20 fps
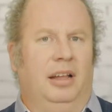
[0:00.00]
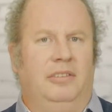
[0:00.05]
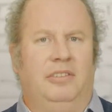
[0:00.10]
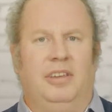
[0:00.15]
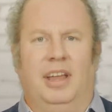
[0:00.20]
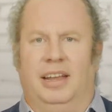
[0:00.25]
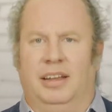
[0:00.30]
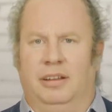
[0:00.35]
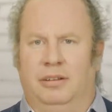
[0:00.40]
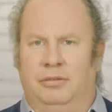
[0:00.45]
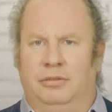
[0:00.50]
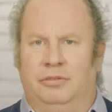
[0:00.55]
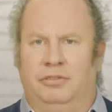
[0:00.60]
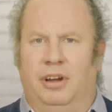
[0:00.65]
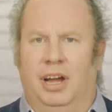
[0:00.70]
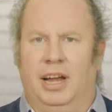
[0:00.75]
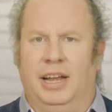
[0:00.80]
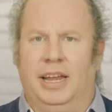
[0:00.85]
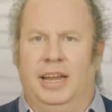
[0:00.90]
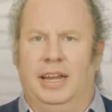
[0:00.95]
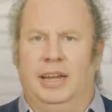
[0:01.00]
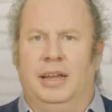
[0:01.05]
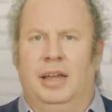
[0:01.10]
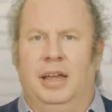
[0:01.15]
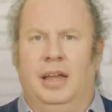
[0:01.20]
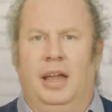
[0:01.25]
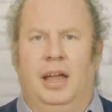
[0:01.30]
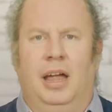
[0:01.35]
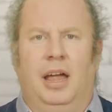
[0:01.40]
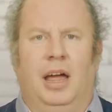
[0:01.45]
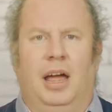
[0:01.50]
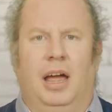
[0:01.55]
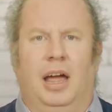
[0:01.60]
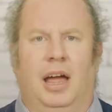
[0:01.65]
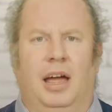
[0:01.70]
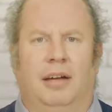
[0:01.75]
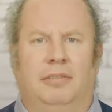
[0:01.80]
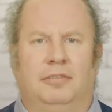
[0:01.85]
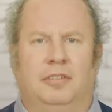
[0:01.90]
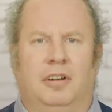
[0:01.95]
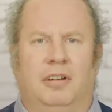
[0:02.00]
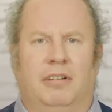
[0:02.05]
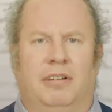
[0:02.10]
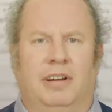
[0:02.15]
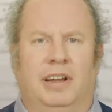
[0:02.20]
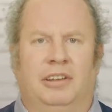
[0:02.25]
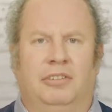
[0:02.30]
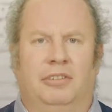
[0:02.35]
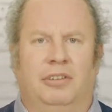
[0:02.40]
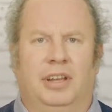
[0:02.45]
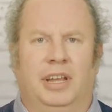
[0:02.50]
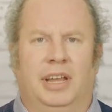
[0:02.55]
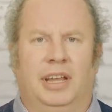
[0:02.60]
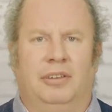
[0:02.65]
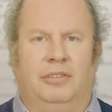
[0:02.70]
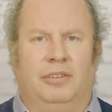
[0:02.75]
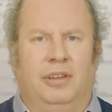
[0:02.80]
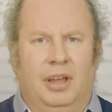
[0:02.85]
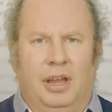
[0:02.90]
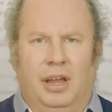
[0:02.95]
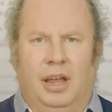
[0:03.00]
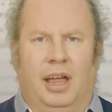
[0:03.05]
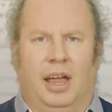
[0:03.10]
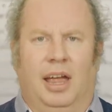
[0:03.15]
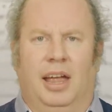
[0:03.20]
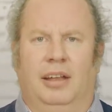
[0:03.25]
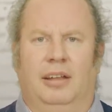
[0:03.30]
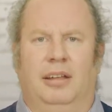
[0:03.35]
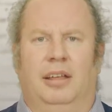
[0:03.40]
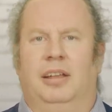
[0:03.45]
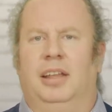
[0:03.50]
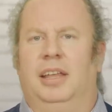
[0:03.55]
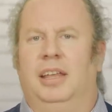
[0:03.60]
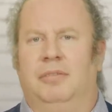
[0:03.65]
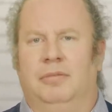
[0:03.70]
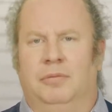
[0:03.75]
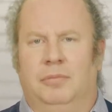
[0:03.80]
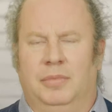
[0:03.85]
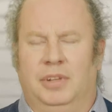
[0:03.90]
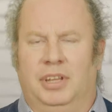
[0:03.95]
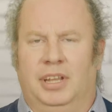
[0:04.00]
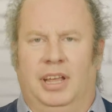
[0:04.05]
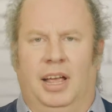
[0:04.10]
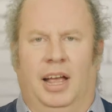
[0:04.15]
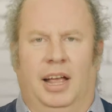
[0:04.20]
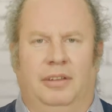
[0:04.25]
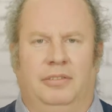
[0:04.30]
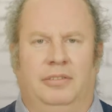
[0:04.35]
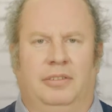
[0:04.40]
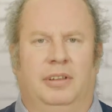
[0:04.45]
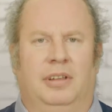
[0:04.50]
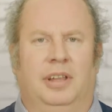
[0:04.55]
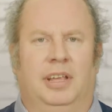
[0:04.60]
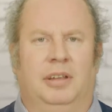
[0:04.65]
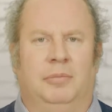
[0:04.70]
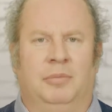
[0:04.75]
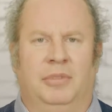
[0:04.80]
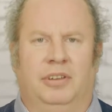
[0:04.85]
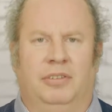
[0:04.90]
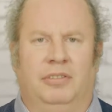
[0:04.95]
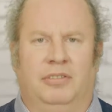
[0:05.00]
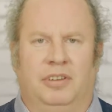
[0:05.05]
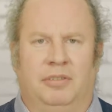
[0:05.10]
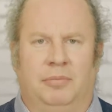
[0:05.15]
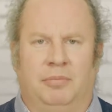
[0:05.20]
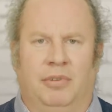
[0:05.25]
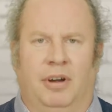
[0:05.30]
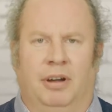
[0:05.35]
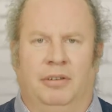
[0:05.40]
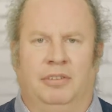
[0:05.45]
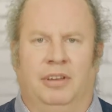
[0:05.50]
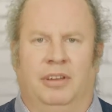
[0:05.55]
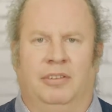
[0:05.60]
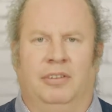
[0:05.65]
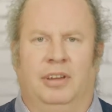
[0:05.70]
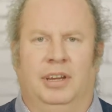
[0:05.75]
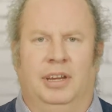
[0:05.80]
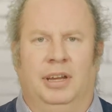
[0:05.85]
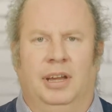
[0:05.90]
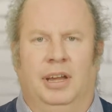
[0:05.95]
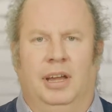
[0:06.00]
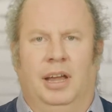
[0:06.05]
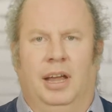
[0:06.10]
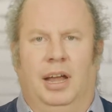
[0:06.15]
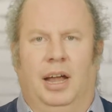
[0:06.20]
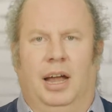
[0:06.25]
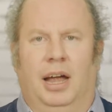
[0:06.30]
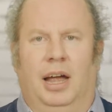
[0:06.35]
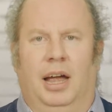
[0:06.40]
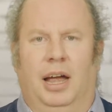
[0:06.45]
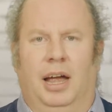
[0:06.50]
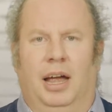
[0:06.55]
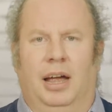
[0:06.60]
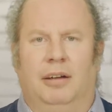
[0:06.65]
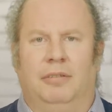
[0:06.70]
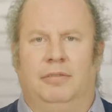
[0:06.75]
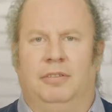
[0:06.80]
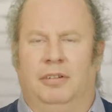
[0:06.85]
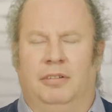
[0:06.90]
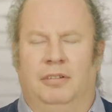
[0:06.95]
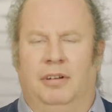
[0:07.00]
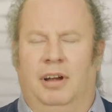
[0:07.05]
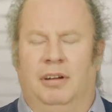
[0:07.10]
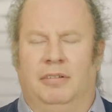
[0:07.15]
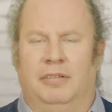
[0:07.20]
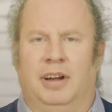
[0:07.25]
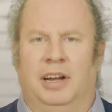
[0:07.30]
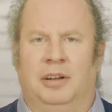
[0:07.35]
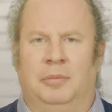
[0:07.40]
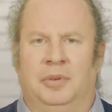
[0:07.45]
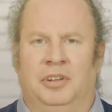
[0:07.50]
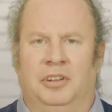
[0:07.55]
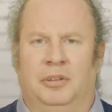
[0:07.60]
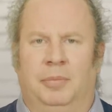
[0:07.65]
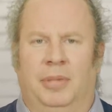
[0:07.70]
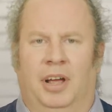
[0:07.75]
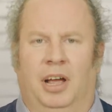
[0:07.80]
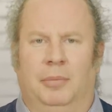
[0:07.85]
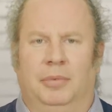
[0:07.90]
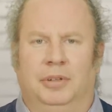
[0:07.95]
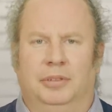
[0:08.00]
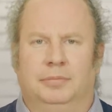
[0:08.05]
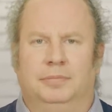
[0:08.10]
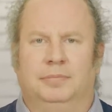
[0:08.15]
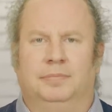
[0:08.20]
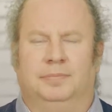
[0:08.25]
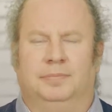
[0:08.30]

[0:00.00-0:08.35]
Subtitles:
technical training for our engineers, and even with regards to the administrative processing for our admin department.